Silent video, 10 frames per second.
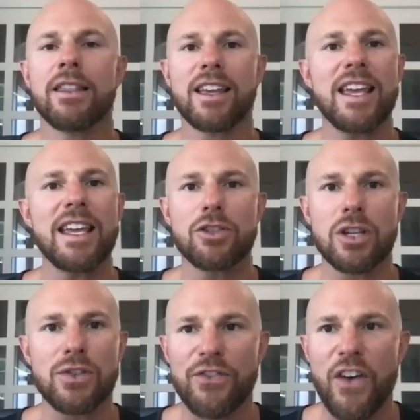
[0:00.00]
The key is
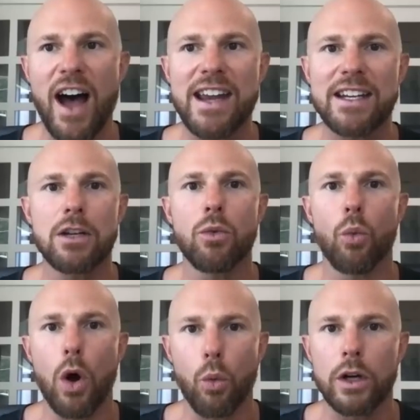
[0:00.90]
just finding
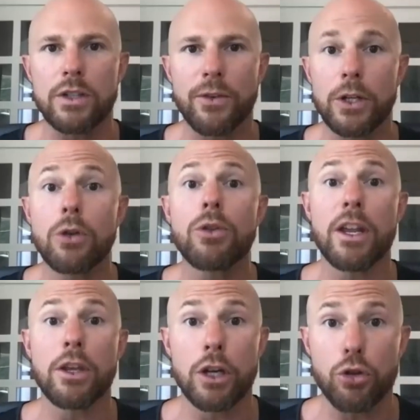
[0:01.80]
what works for you
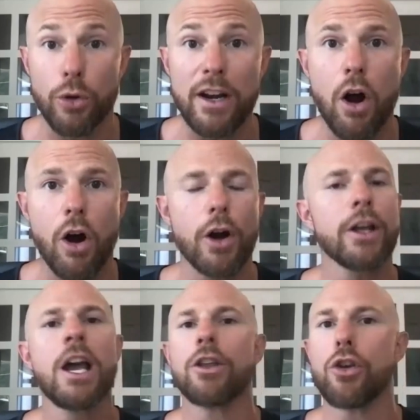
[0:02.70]
that you can train
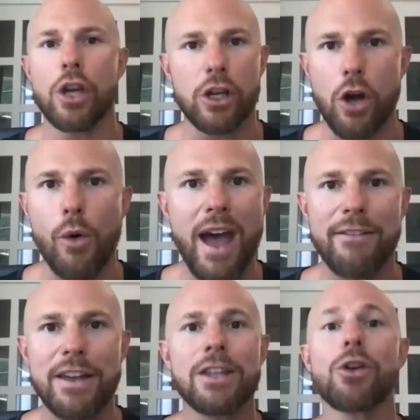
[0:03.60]
hard, you can go
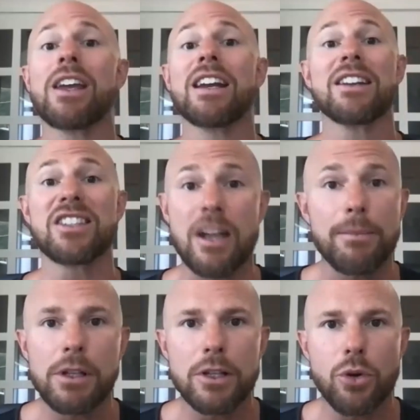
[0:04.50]
heavy, you can get a
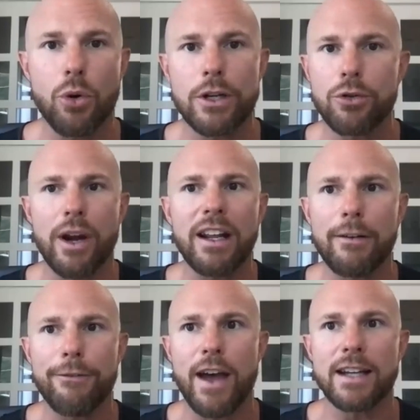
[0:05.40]
stimulatory
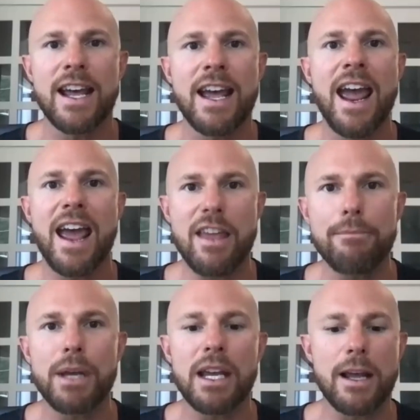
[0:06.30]
training effect, and
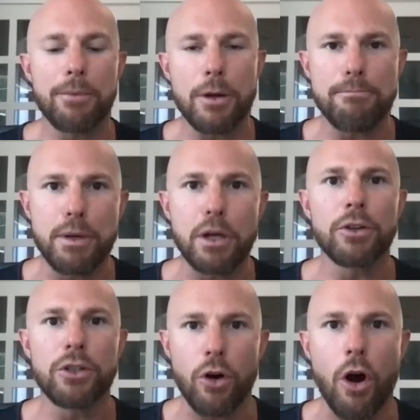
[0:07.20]
then being able to
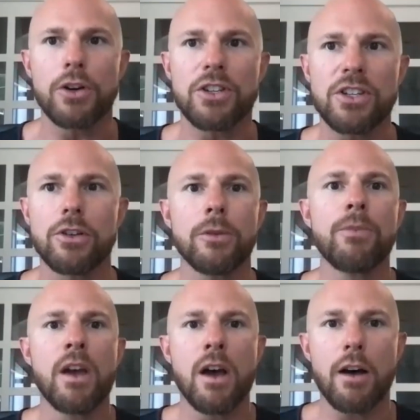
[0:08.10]
build your
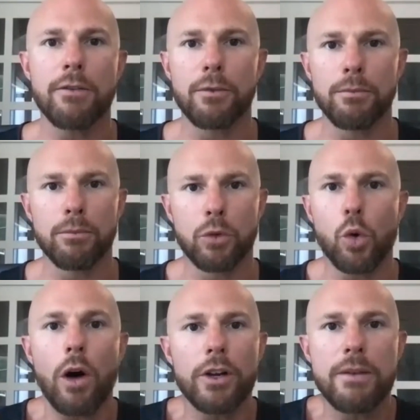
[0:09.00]
arsenal of
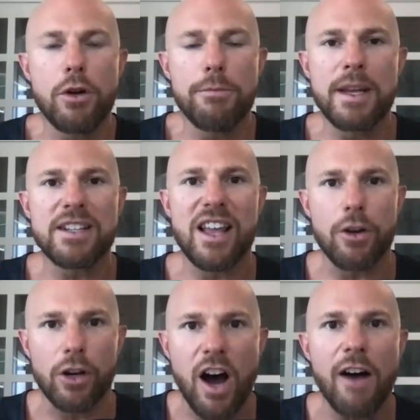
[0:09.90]
quality movements that
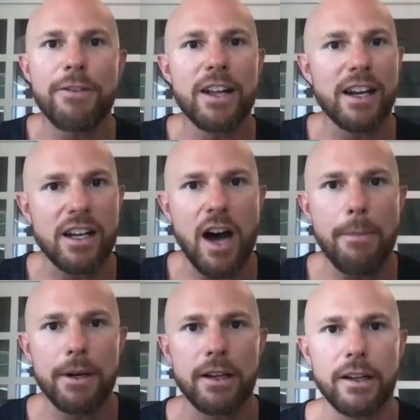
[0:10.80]
you're confident and
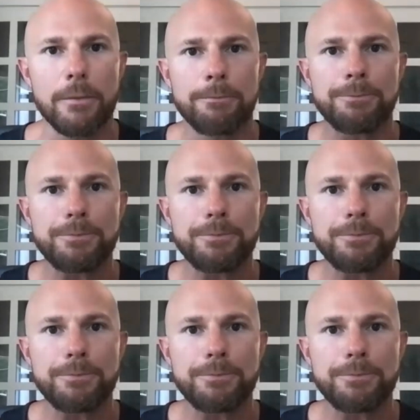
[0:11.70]
competent in.